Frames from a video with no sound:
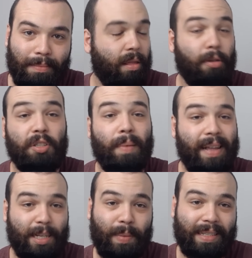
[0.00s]
Those are my
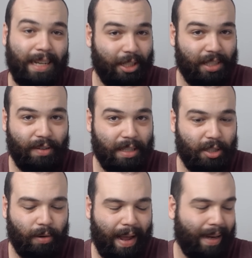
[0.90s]
expectations for this
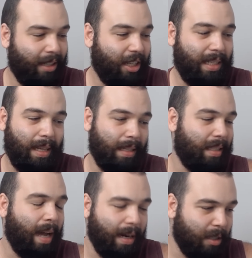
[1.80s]
track. Just that it's
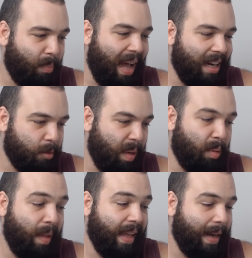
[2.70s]
not as bad as
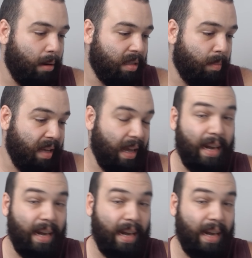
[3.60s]
people make it out to be.